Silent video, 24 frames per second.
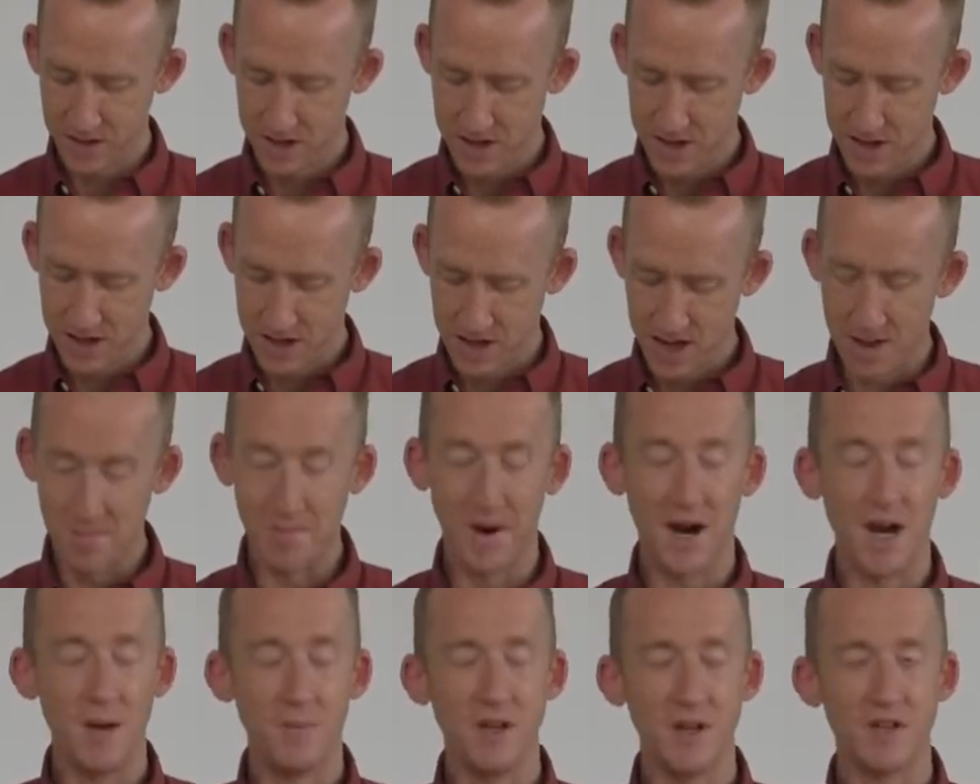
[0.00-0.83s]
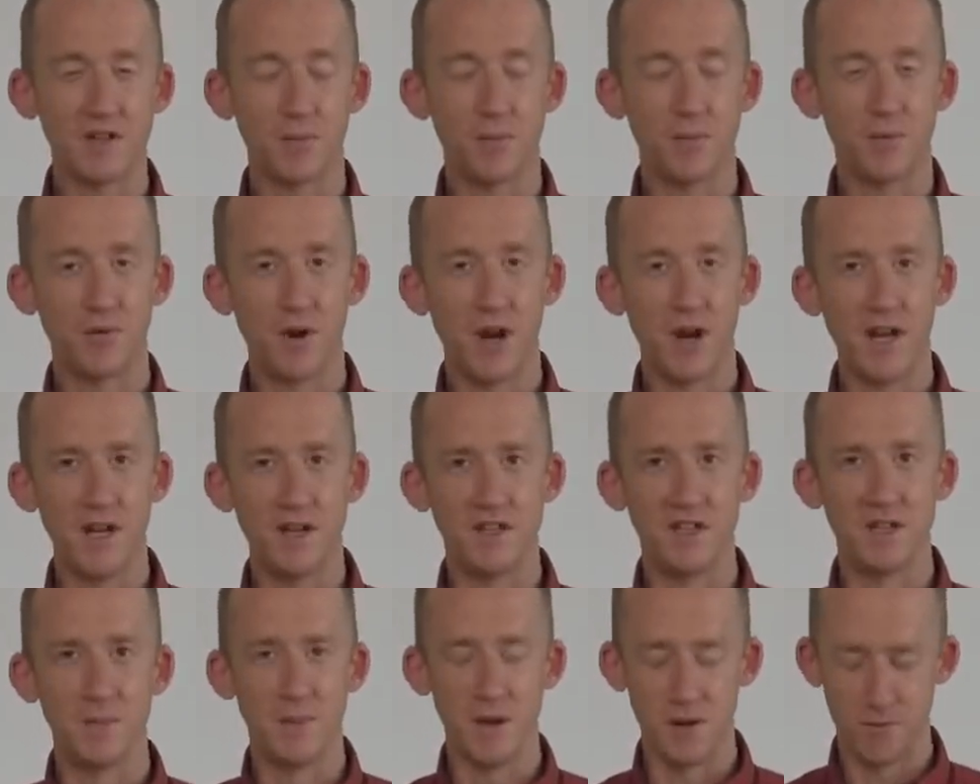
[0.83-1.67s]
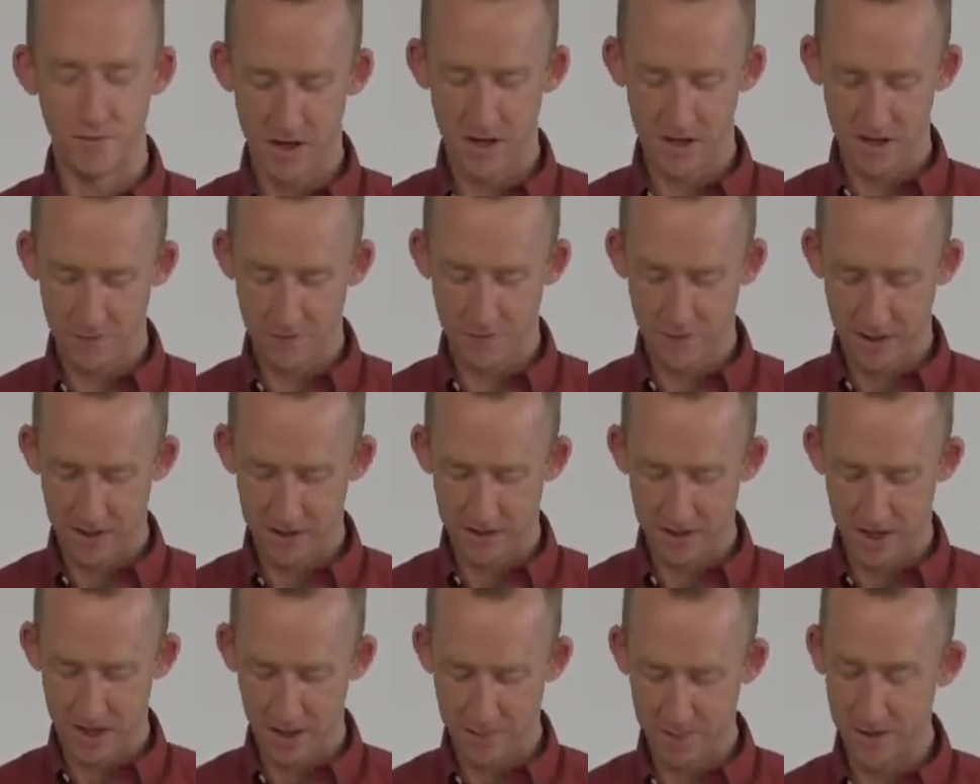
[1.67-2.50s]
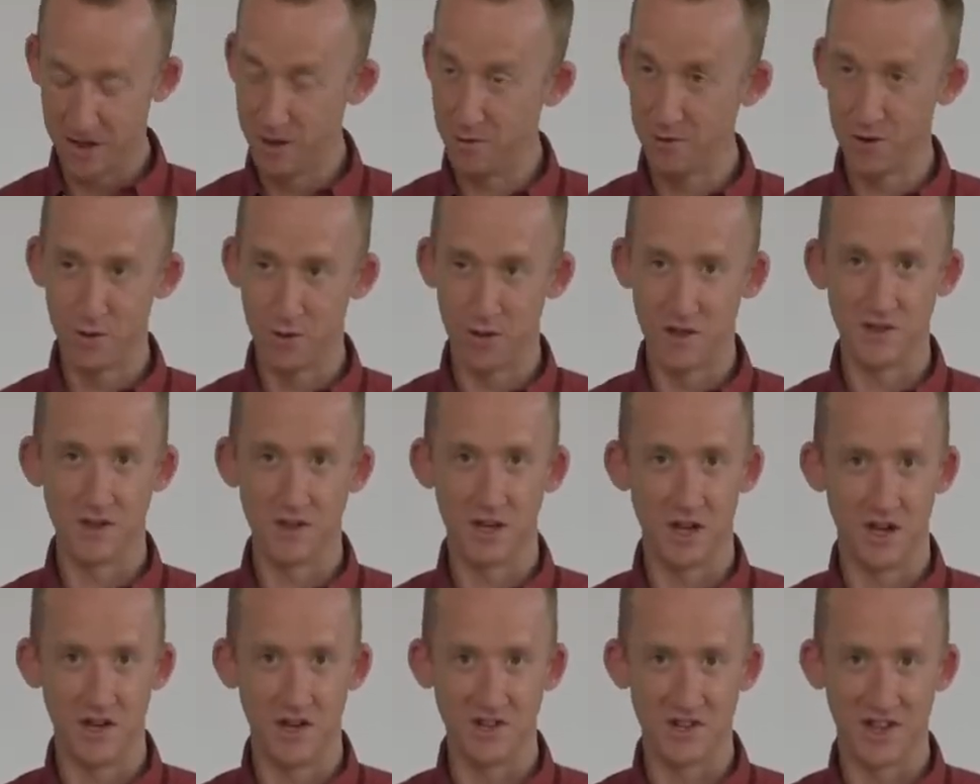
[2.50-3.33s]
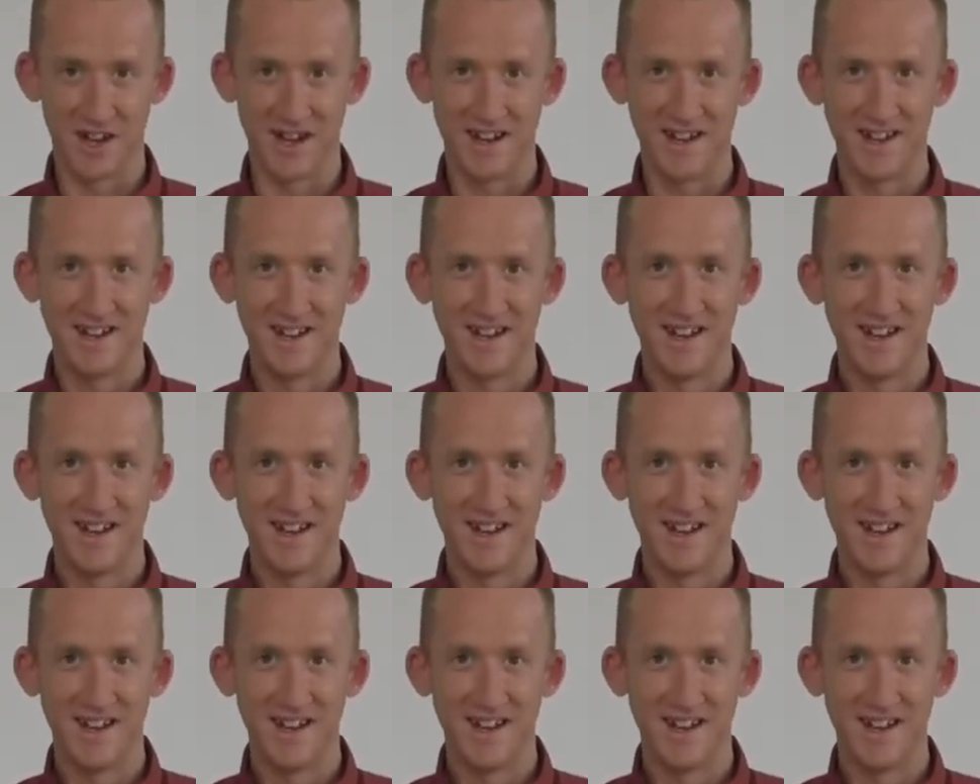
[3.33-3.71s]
It might be to pray to be ready for that to happen. I would always urge that.